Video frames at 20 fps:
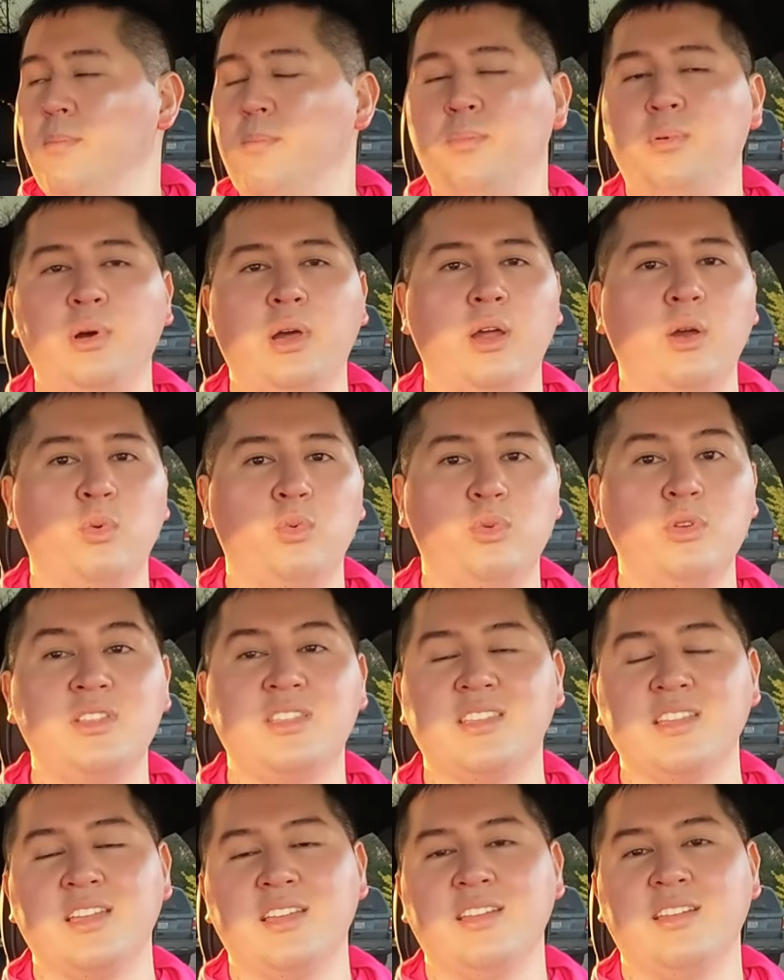But we'll
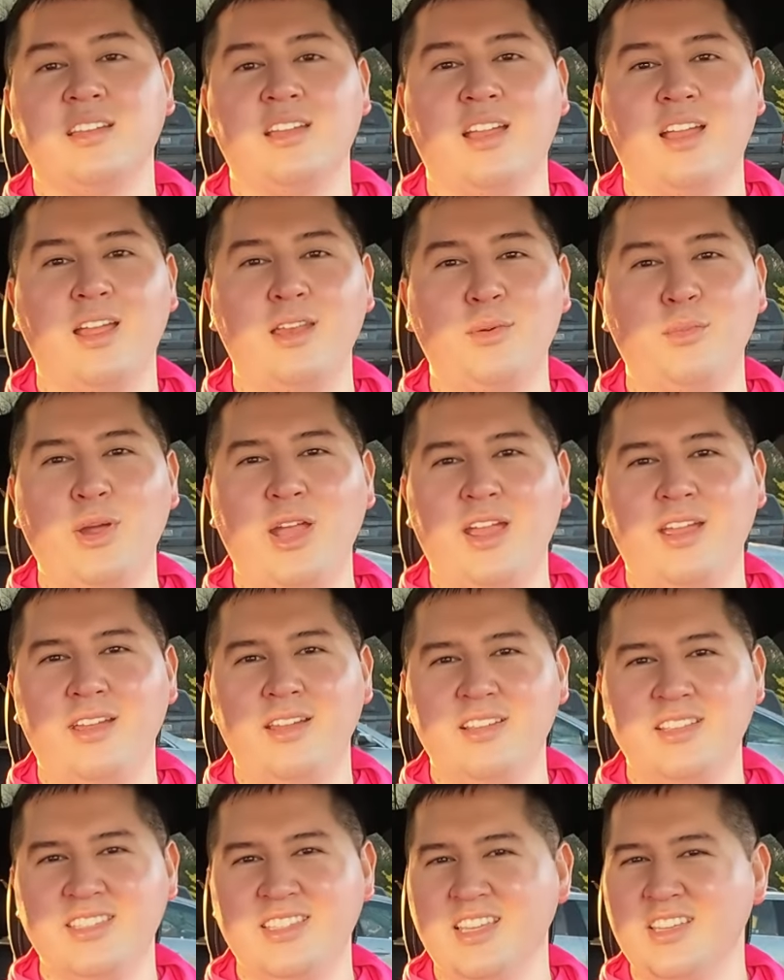see. Anyway,
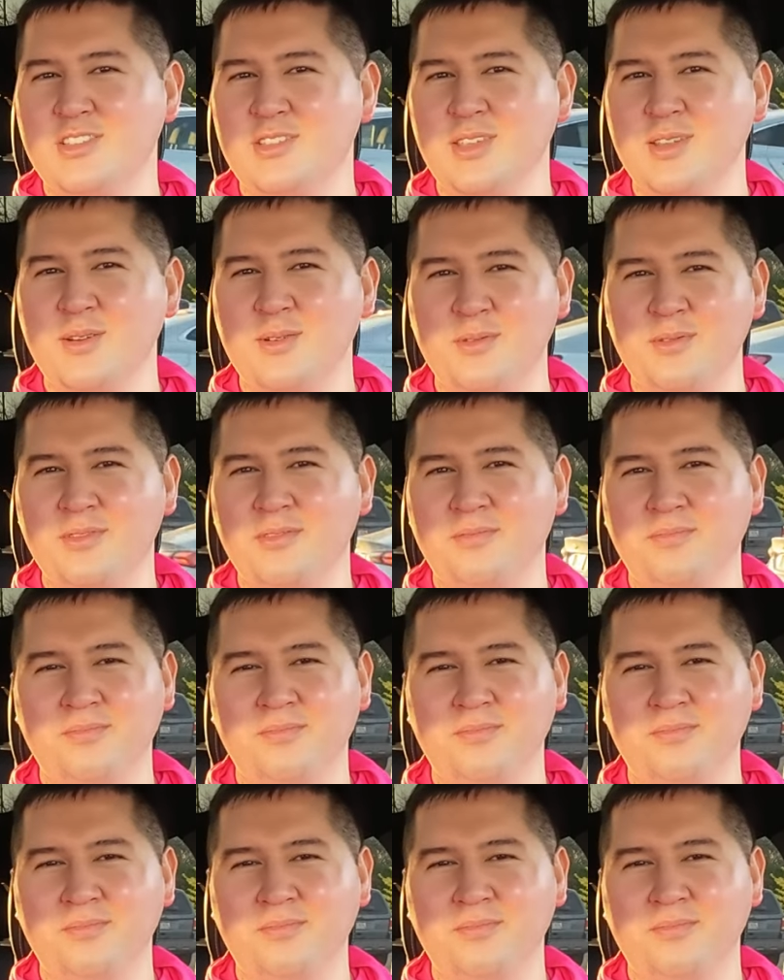see you soon.